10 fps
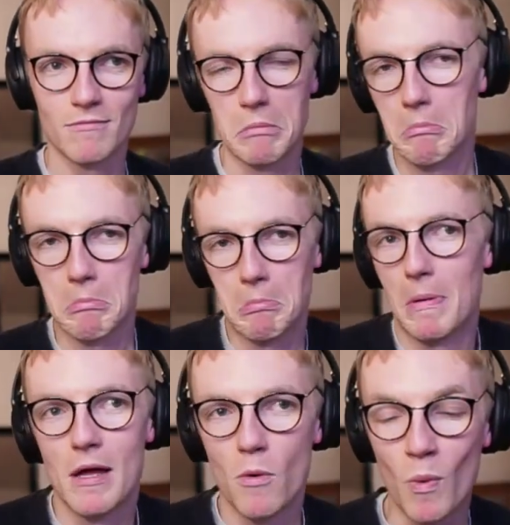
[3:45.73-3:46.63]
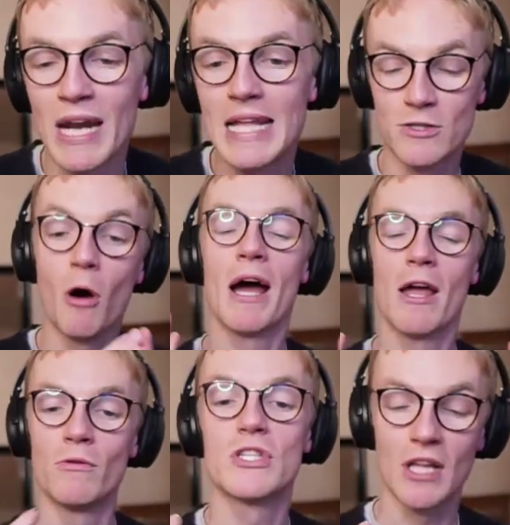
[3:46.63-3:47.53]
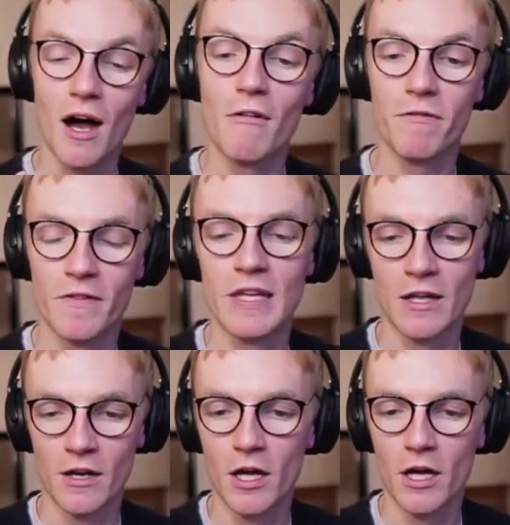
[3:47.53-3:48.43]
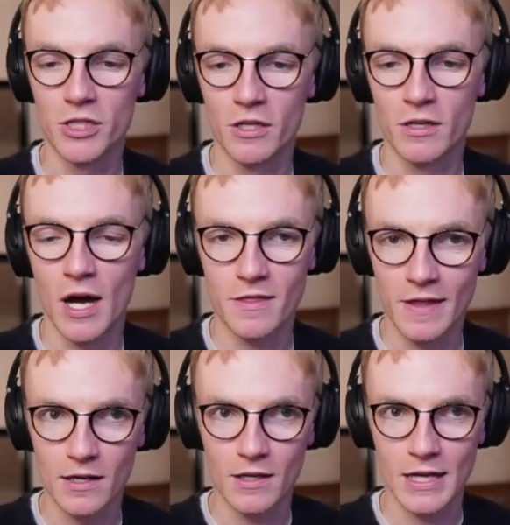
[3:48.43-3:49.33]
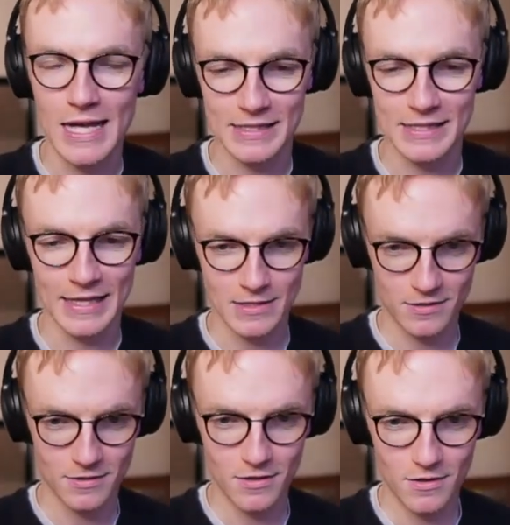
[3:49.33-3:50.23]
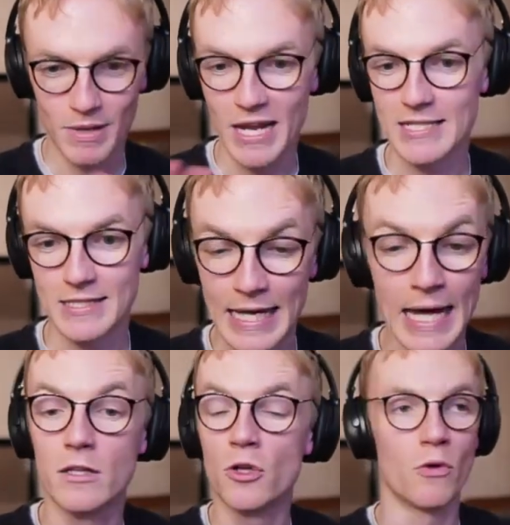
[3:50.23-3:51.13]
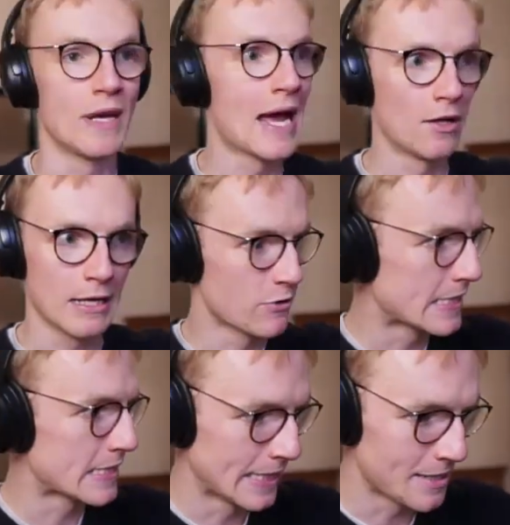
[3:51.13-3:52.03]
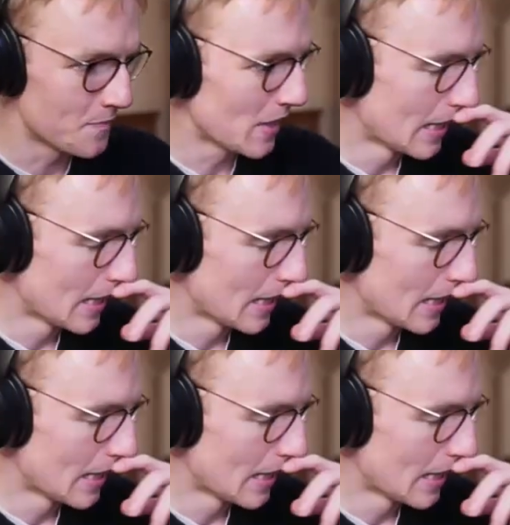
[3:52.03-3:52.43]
And when it's not my own stuff, the inertia, I think, gets less, blessedly. And, now, like, recently,